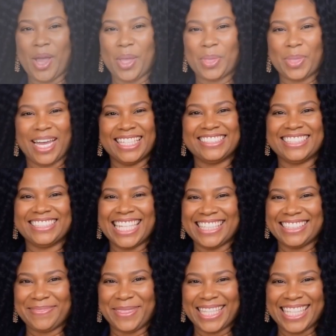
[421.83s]
what does it
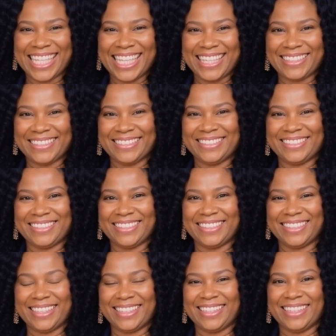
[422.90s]
take to begin?
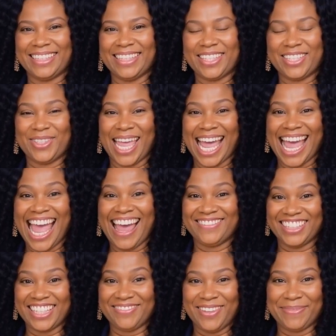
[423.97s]
You got to have
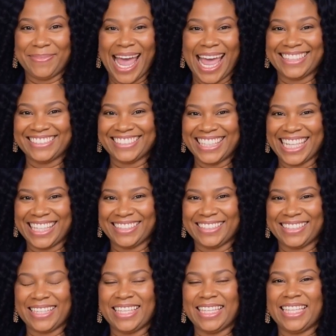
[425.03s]
a different mindset
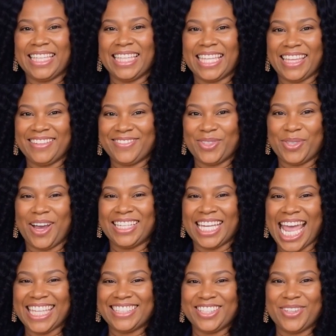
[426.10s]
if you are
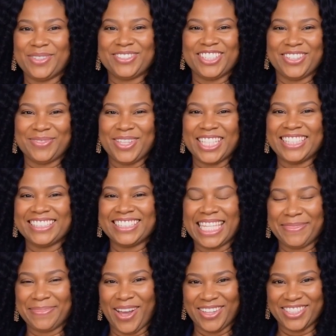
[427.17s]
not used to real
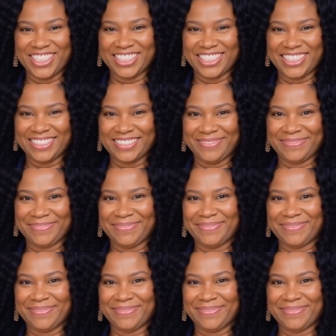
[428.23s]
estate purchases,